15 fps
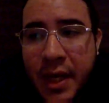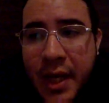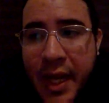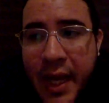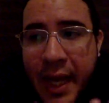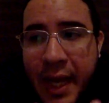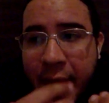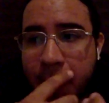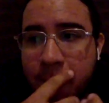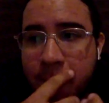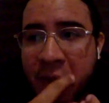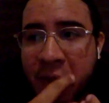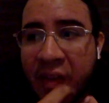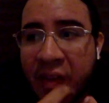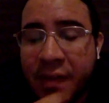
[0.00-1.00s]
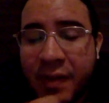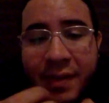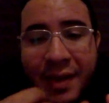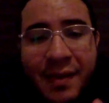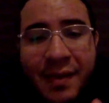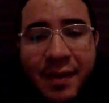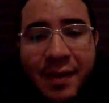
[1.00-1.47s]
And
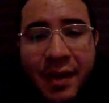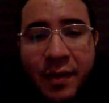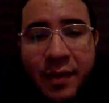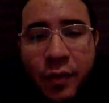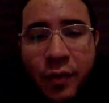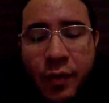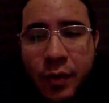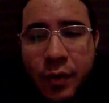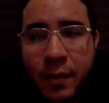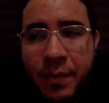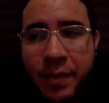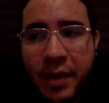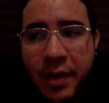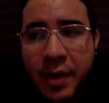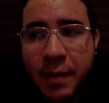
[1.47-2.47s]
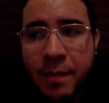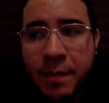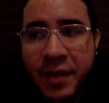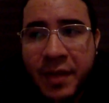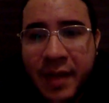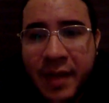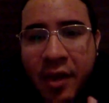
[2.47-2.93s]
statistics is
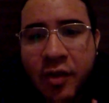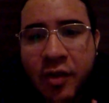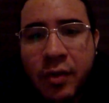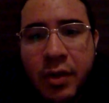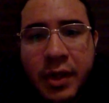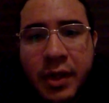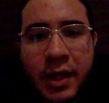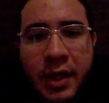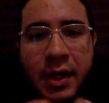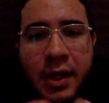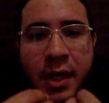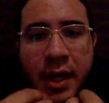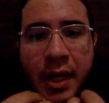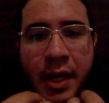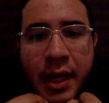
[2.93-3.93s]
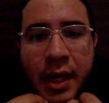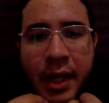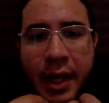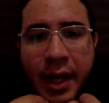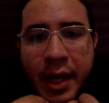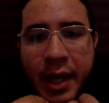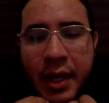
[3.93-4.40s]
actually
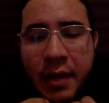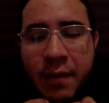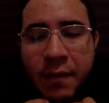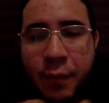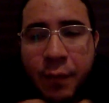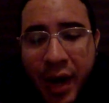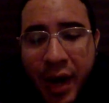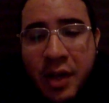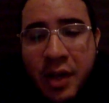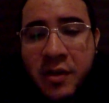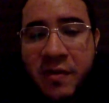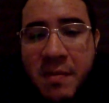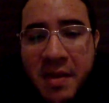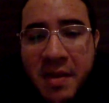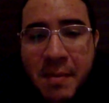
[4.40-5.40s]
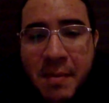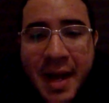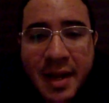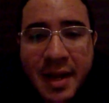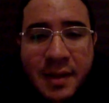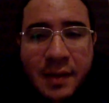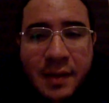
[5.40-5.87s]
a branch of
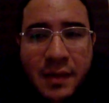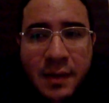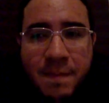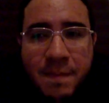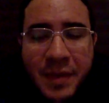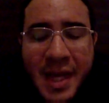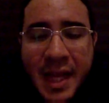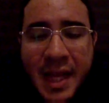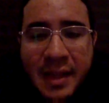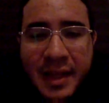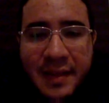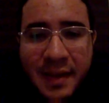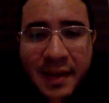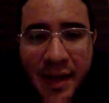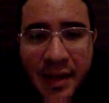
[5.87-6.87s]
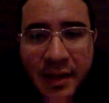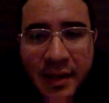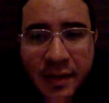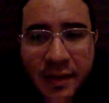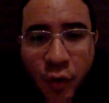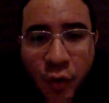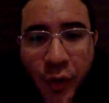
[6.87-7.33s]
mathematics that is
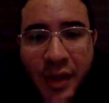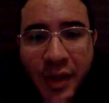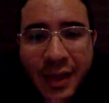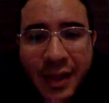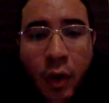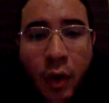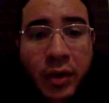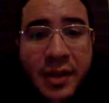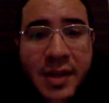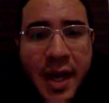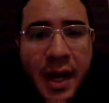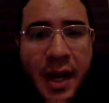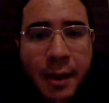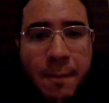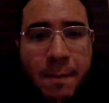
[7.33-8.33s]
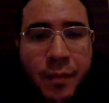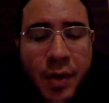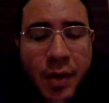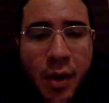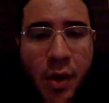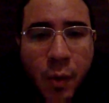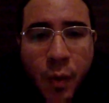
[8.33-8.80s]
doing that all the time.
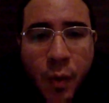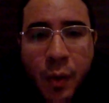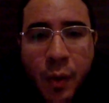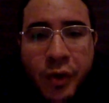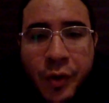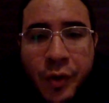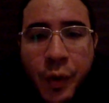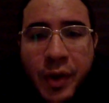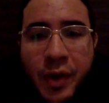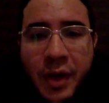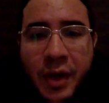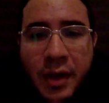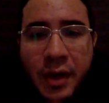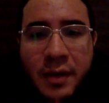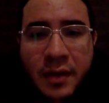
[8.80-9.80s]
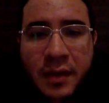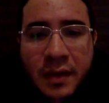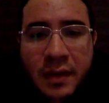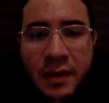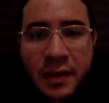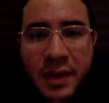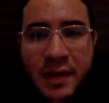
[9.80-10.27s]
What we're doing in
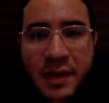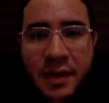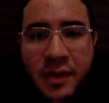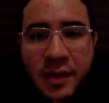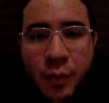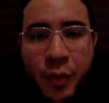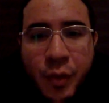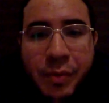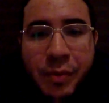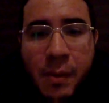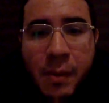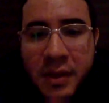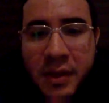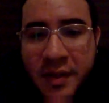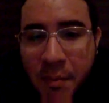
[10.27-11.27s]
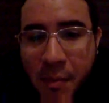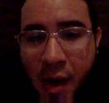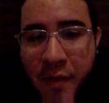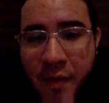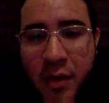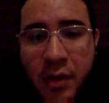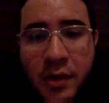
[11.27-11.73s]
statistics with probability
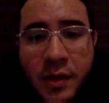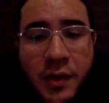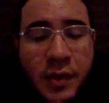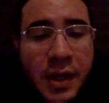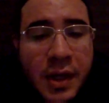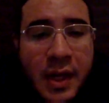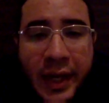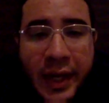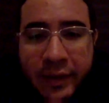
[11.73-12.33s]
models and